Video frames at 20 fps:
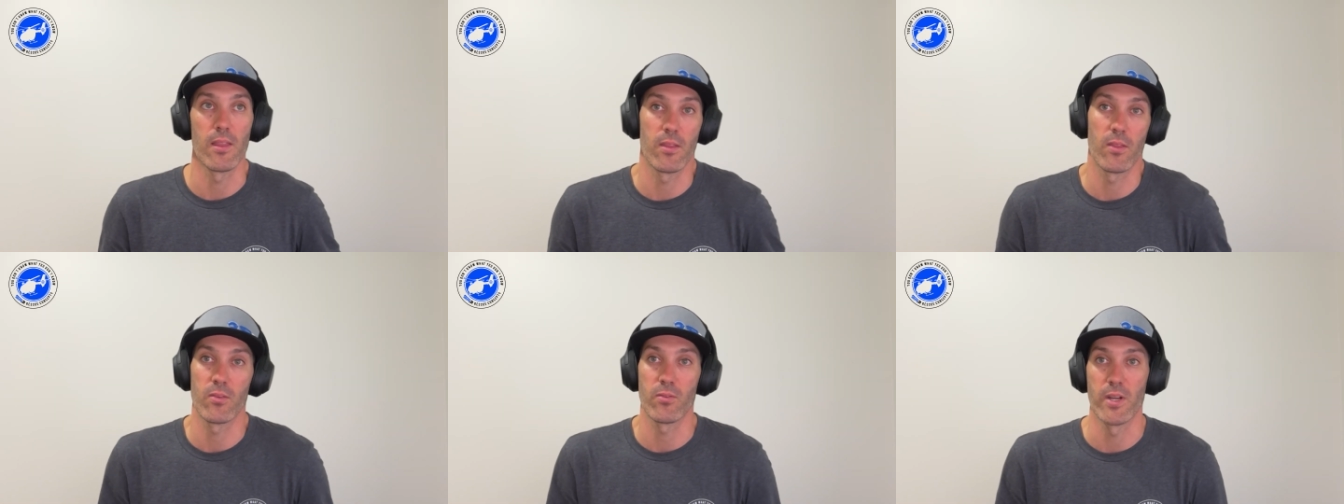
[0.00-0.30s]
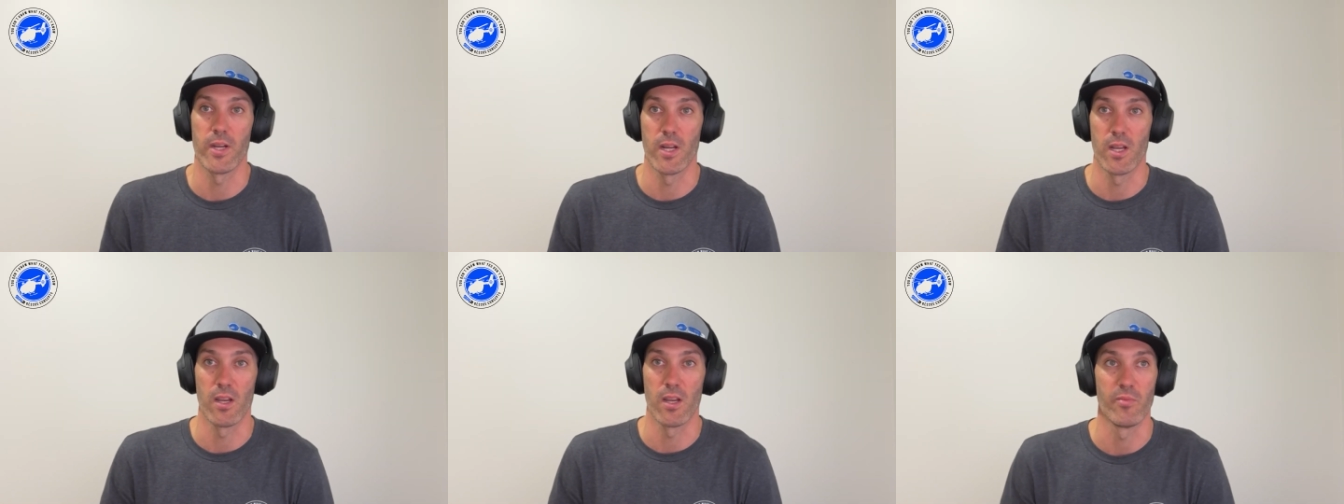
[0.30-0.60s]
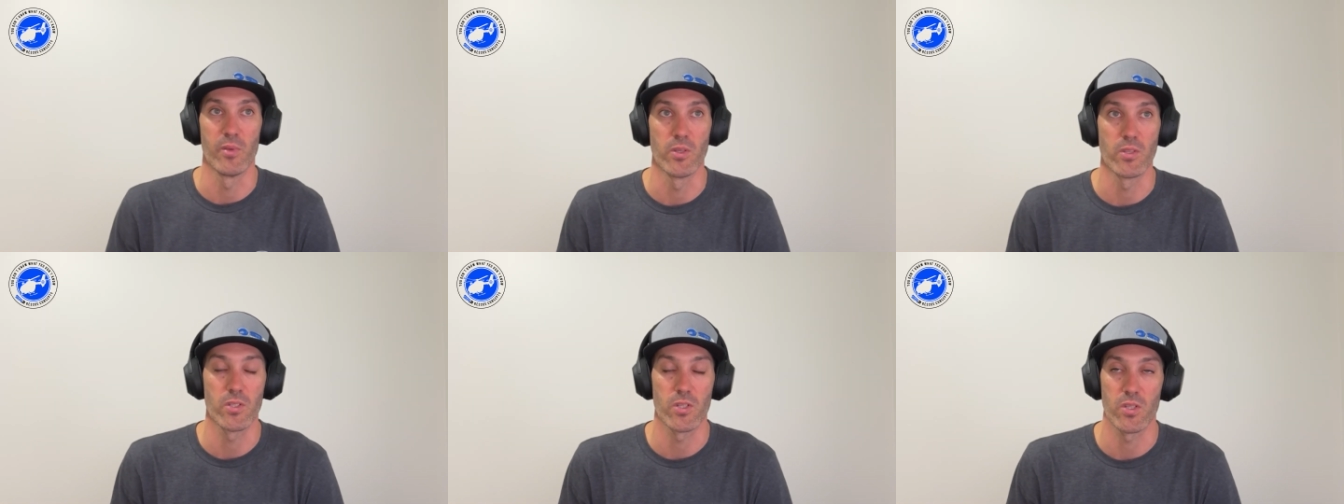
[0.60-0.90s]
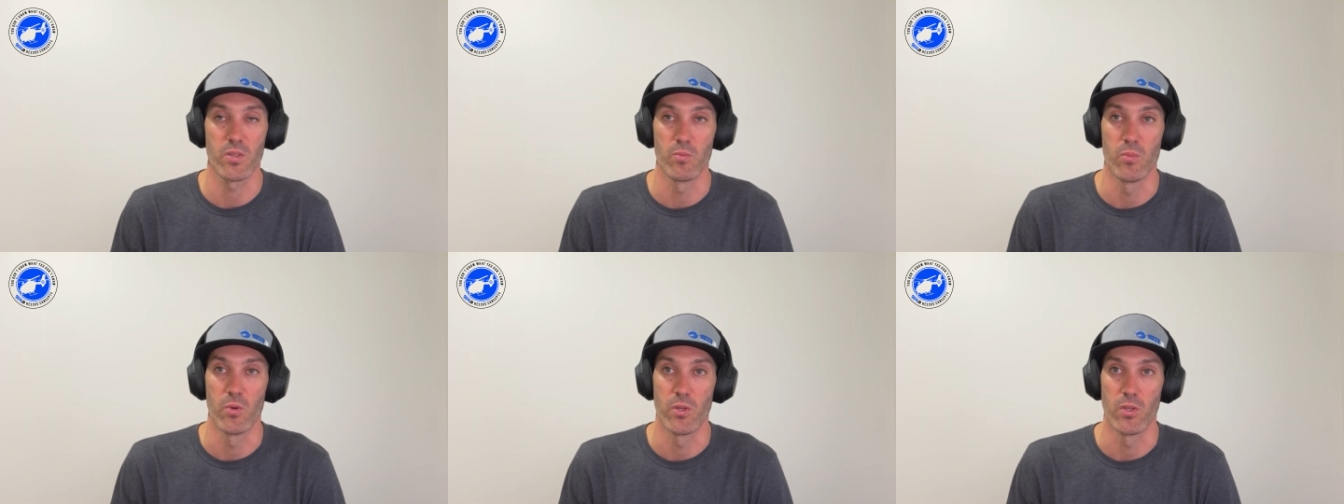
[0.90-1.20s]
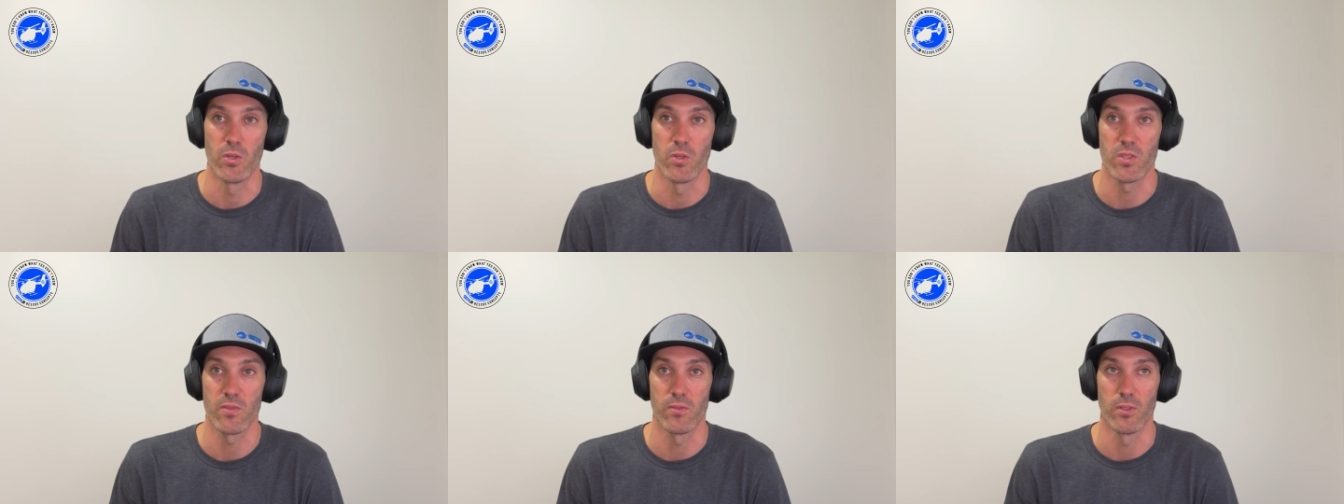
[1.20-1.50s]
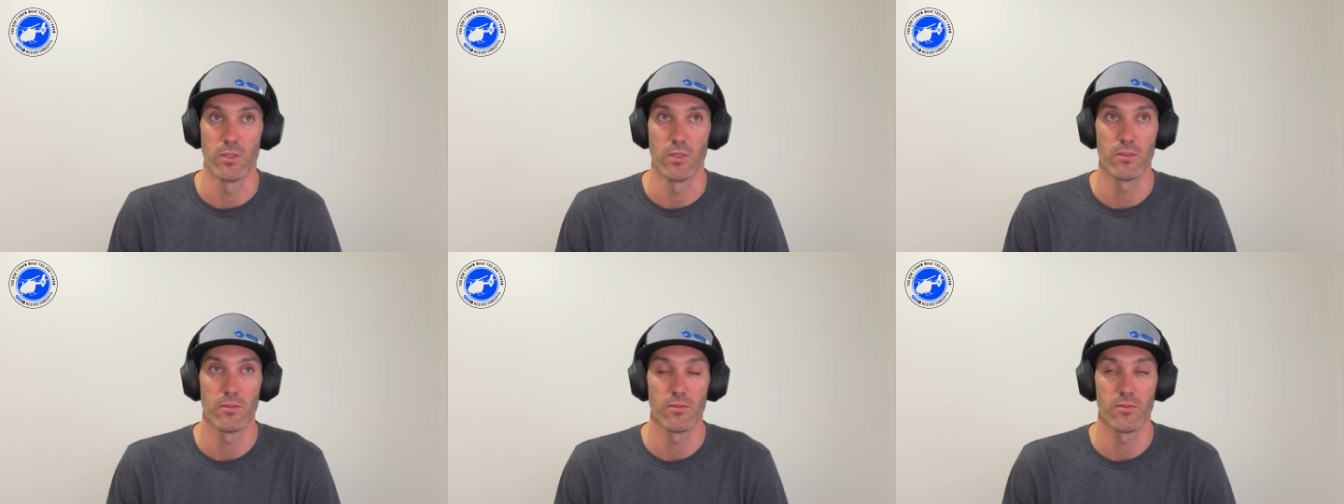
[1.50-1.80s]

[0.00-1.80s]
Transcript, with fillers: a 3.5mm is just more useful